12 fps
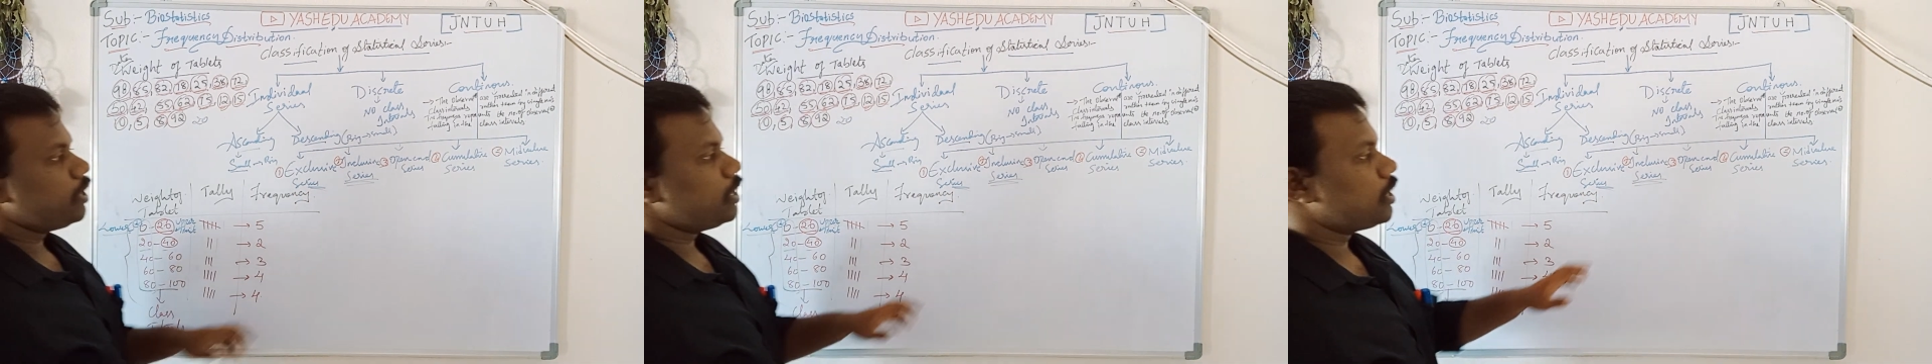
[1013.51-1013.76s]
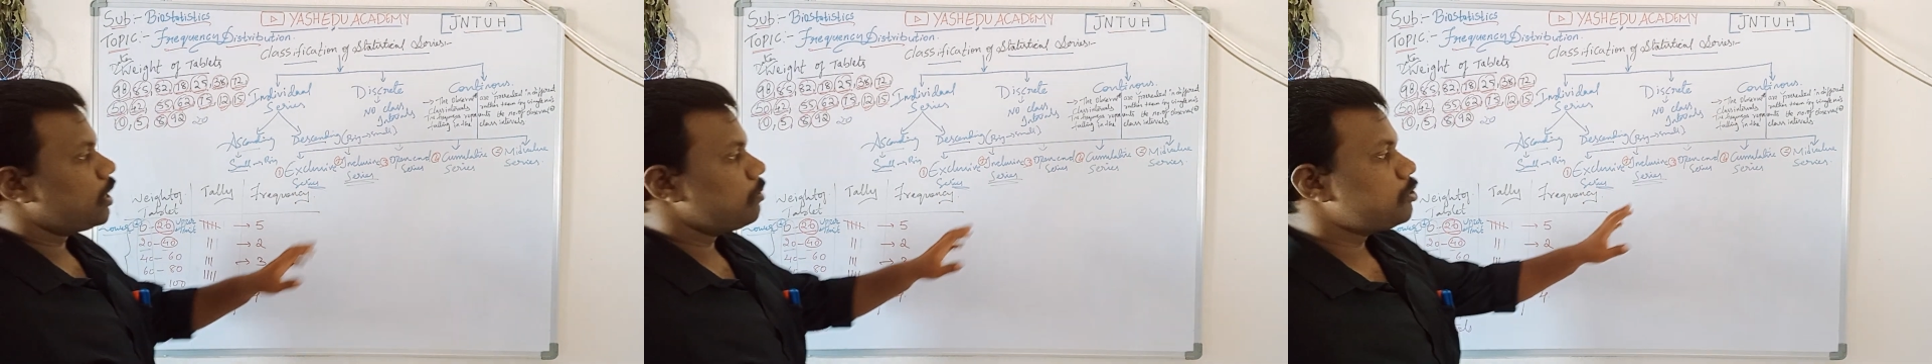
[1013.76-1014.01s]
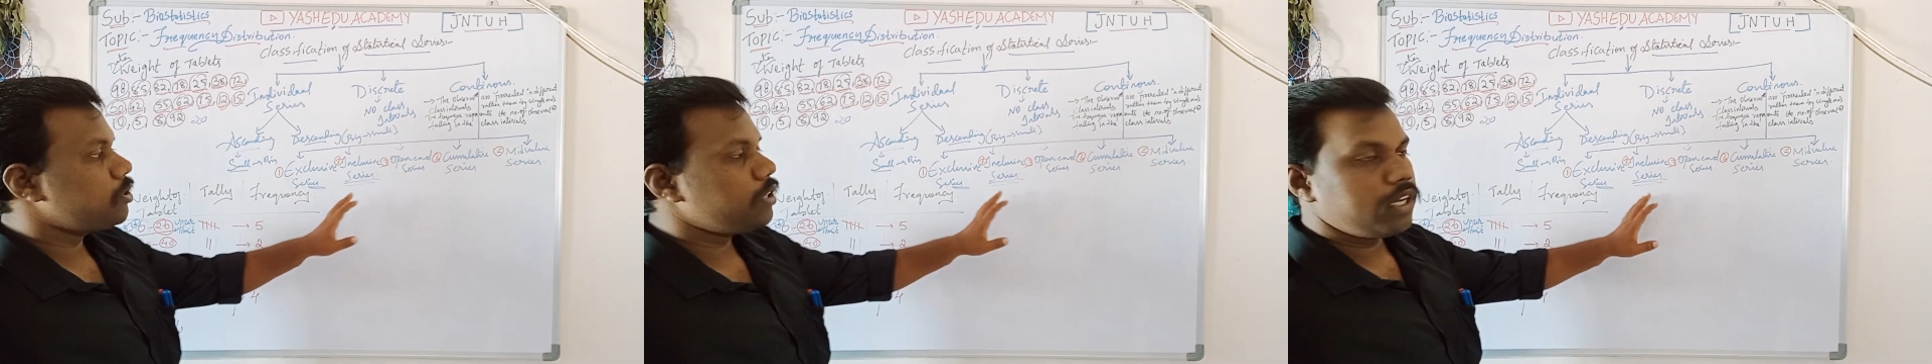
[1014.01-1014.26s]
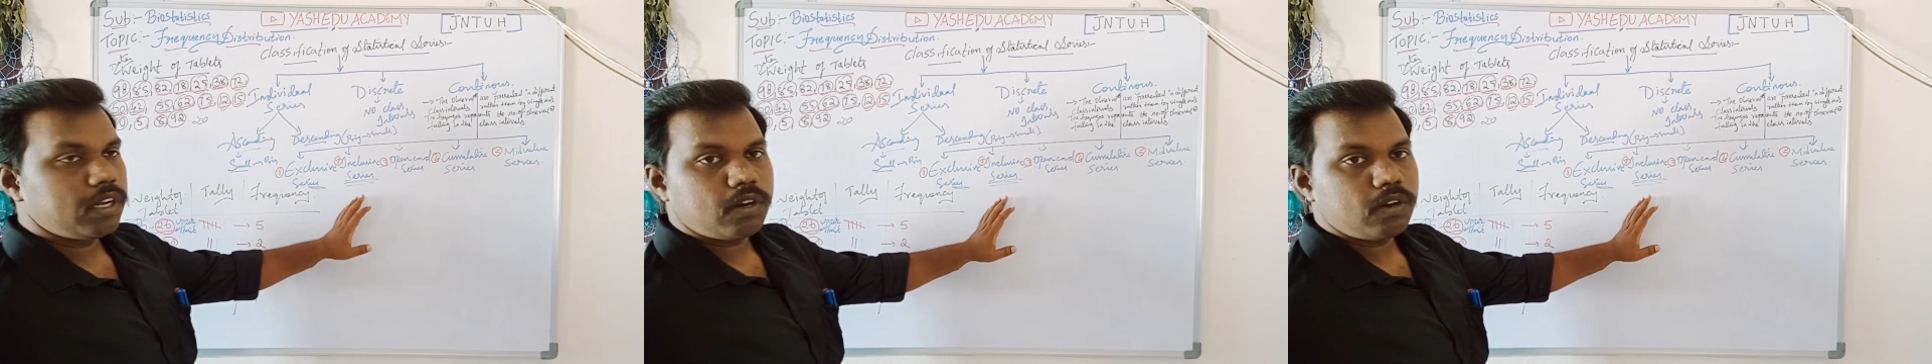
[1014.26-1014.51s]
it comes to the
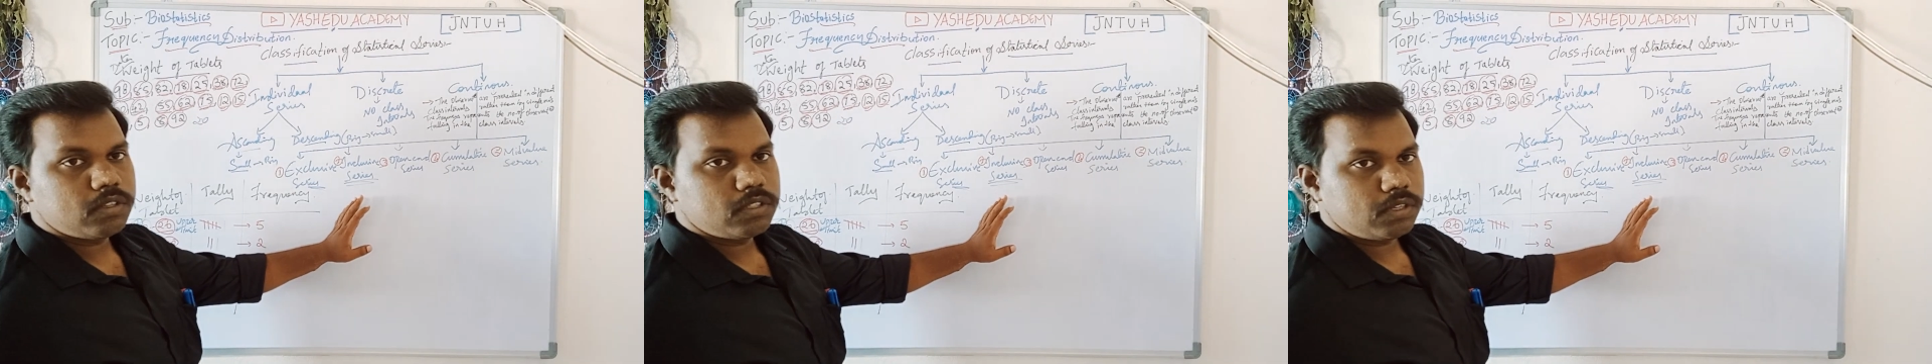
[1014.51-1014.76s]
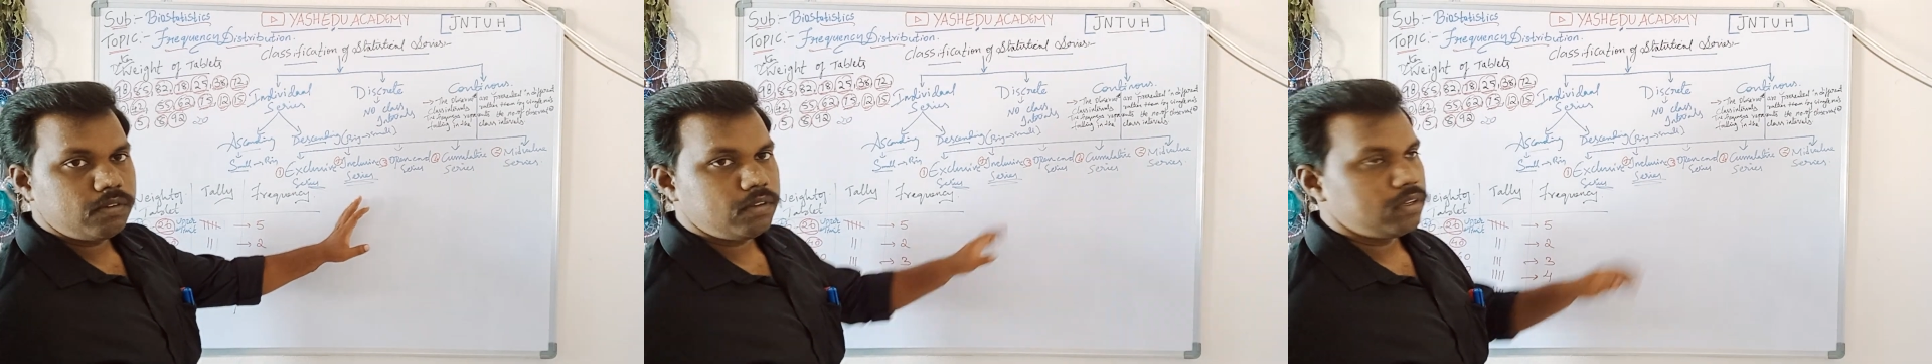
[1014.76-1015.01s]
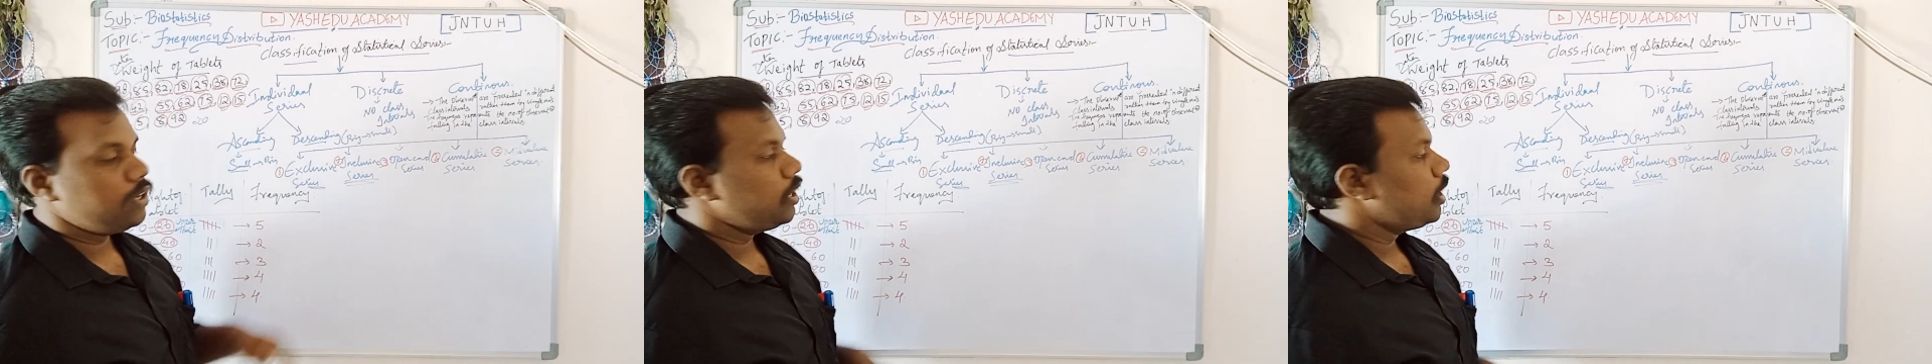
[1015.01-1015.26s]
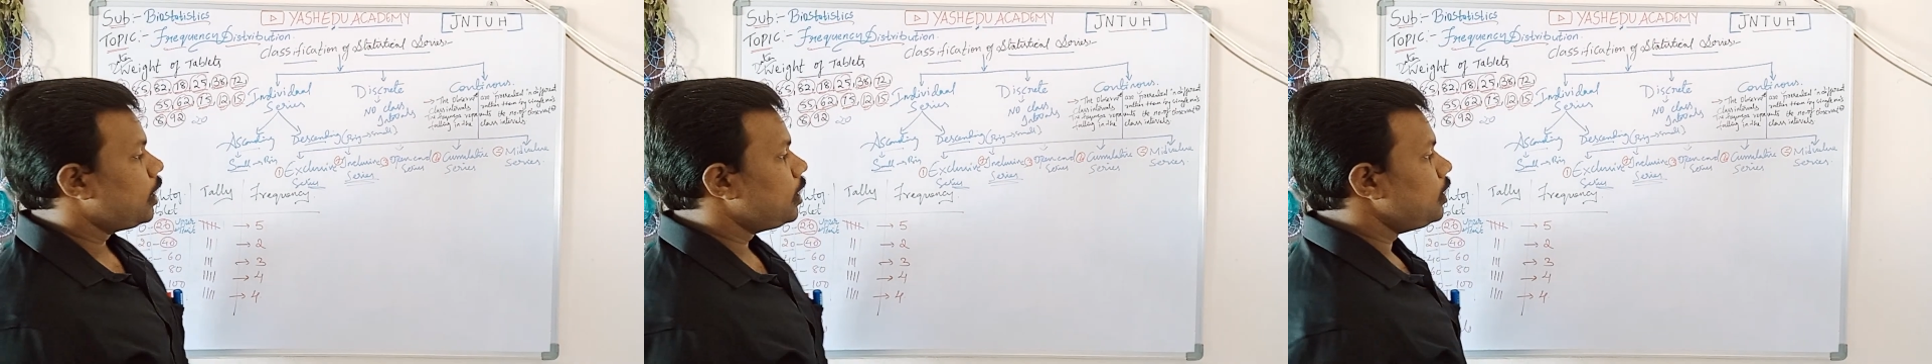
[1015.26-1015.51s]
inclusive,
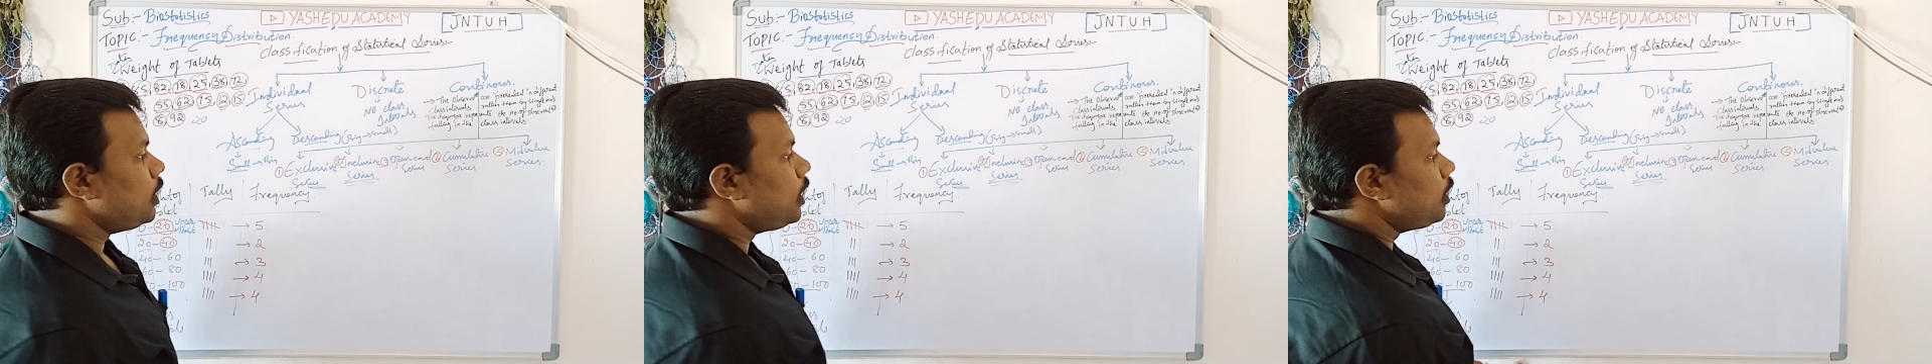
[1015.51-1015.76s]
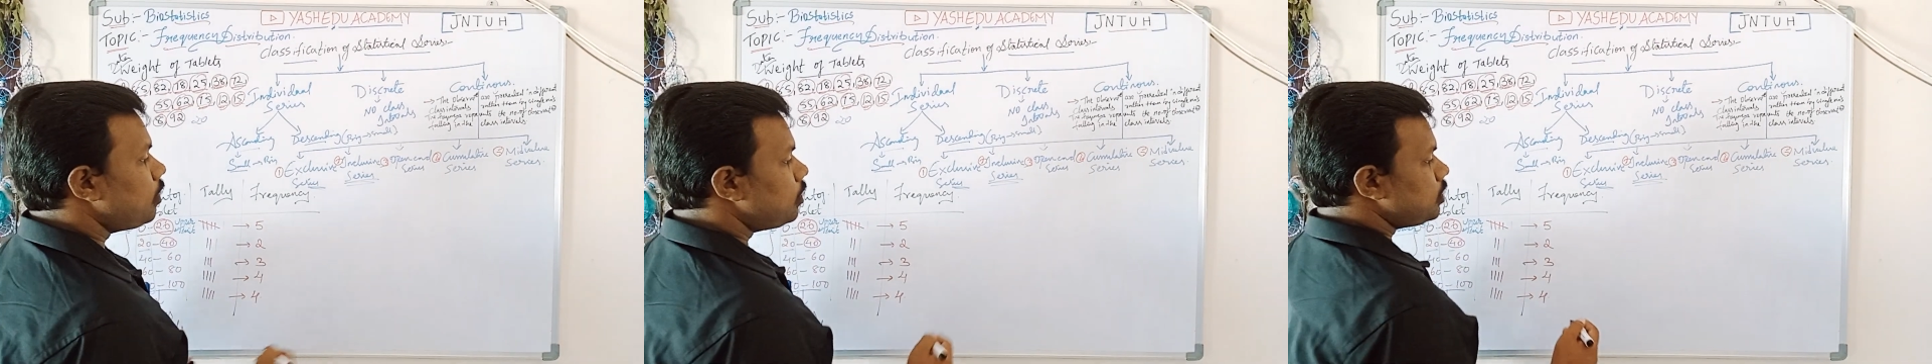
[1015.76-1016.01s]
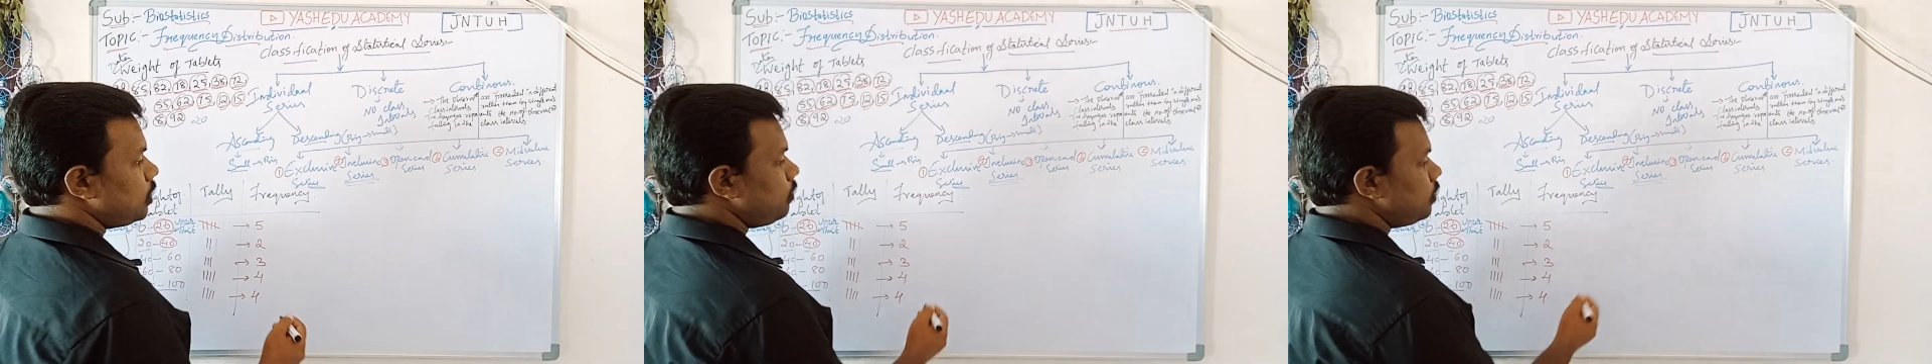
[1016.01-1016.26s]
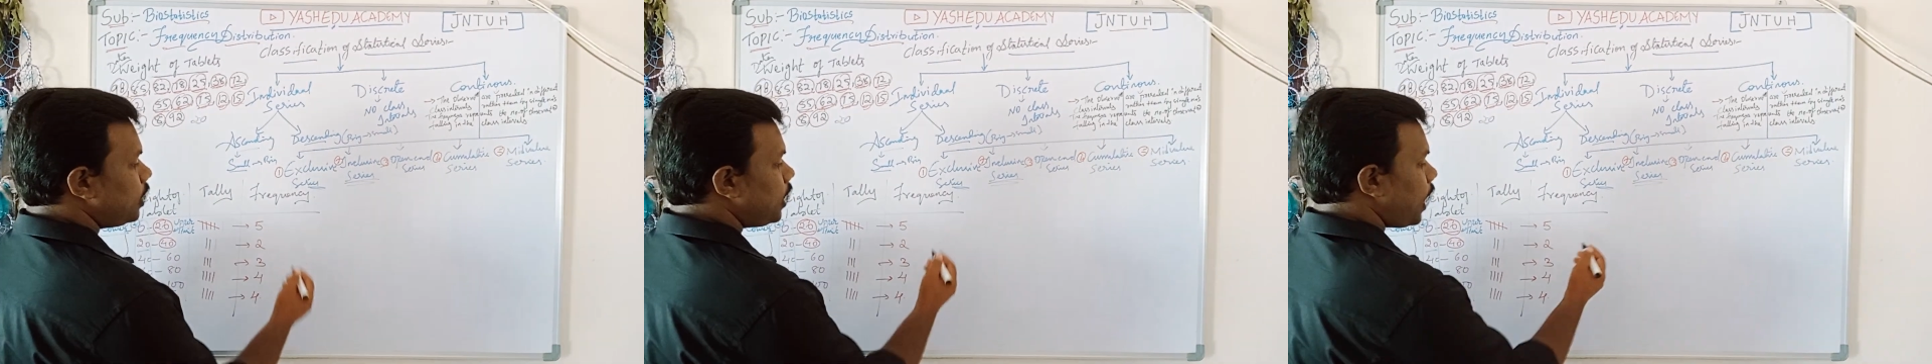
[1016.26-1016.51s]
in inclusive the